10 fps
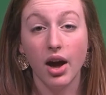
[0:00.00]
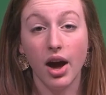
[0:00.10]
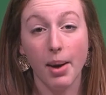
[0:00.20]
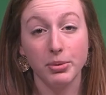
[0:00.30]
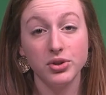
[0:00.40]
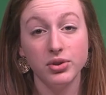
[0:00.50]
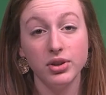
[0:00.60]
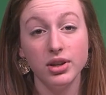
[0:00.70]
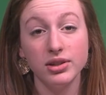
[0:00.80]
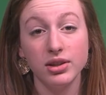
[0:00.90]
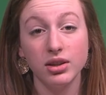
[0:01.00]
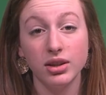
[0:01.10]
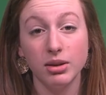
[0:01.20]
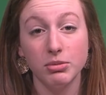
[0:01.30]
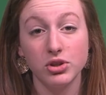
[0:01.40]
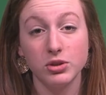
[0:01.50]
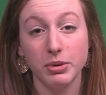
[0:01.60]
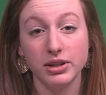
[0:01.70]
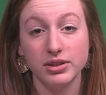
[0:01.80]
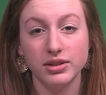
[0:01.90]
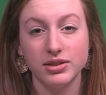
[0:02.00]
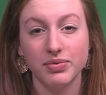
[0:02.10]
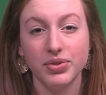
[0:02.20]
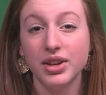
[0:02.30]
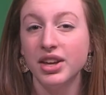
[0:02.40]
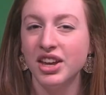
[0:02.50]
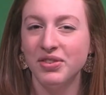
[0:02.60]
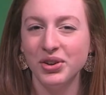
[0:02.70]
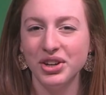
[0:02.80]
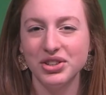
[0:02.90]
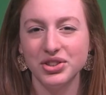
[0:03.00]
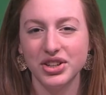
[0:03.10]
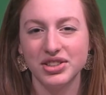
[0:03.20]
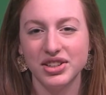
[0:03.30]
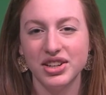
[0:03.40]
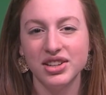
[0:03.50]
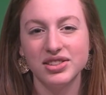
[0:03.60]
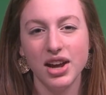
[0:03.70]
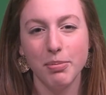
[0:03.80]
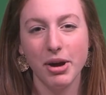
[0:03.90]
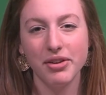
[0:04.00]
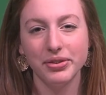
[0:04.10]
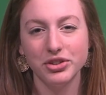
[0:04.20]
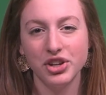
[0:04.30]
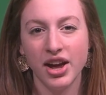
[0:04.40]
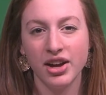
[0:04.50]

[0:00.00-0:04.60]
opportunities, and the admissions process. If you're interested, stop by for a chat